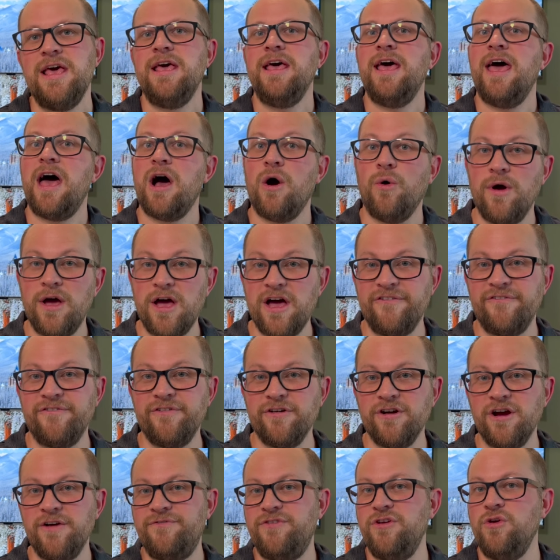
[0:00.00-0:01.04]

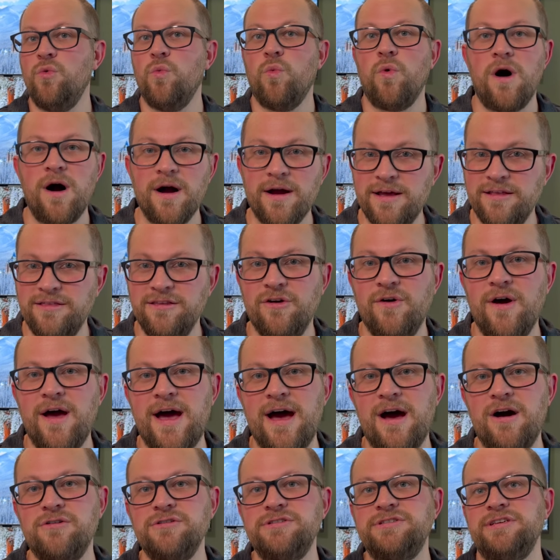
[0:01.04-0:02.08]
However, if you walk into a
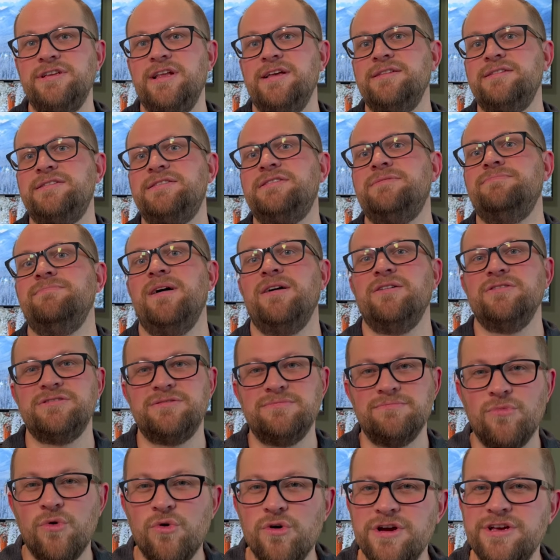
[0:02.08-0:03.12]
house and it smells
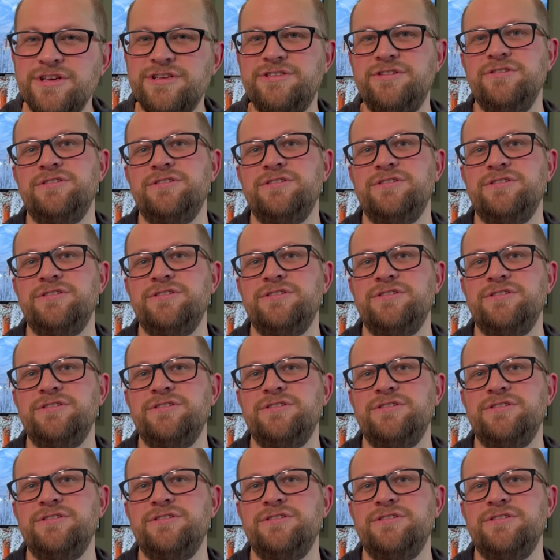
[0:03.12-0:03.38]
moist, you